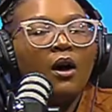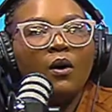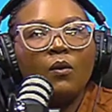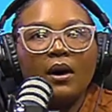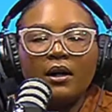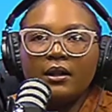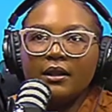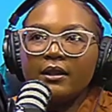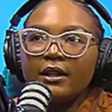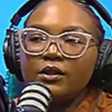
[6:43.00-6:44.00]
Well,
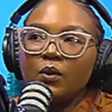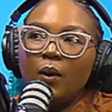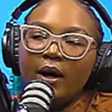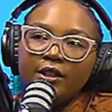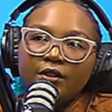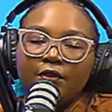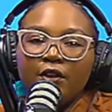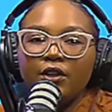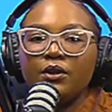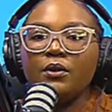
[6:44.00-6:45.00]
there's quite a
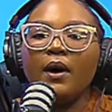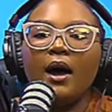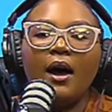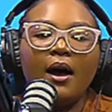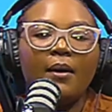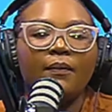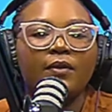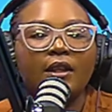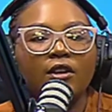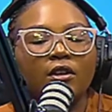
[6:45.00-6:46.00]
few.
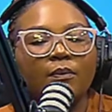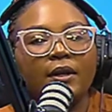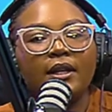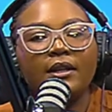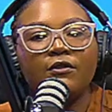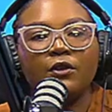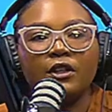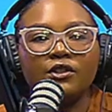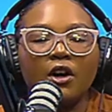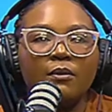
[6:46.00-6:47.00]
There could be, for
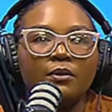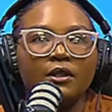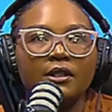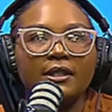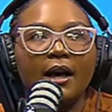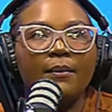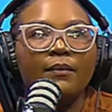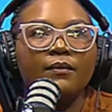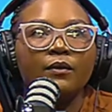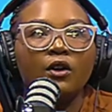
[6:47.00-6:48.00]
example,
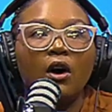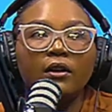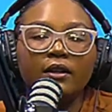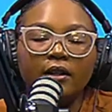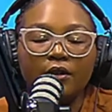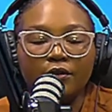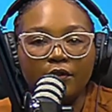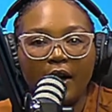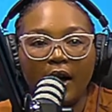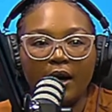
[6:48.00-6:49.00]
some cognitive
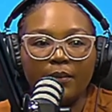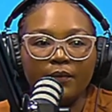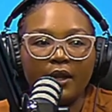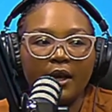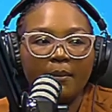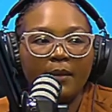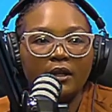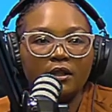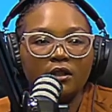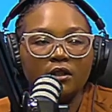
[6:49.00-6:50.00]

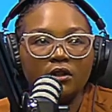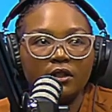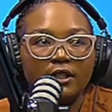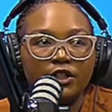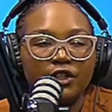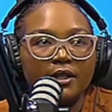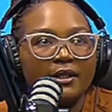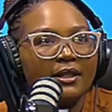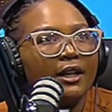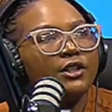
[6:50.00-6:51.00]
mental conditions
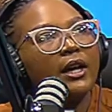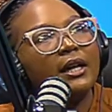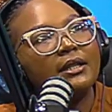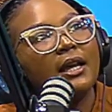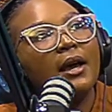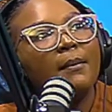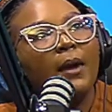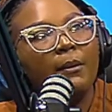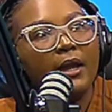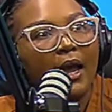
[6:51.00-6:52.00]
such as
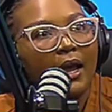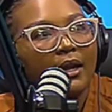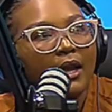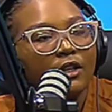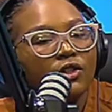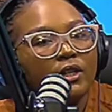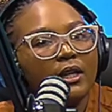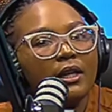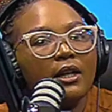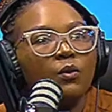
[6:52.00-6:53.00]
maybe
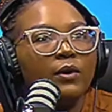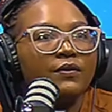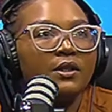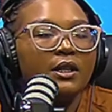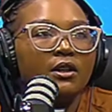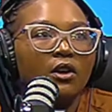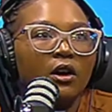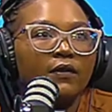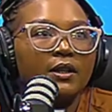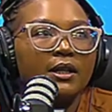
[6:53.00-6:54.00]
ADHD. We've seen a lot
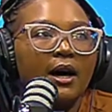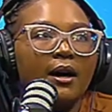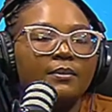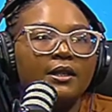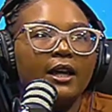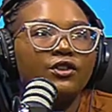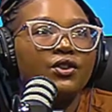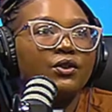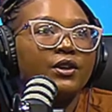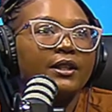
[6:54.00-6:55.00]
of the times that
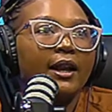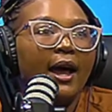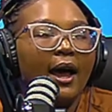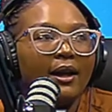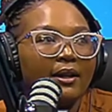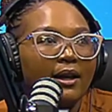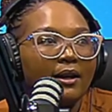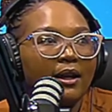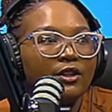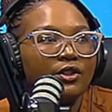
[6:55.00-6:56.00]
children that had
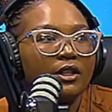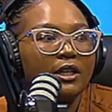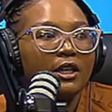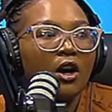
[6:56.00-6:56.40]
ADHD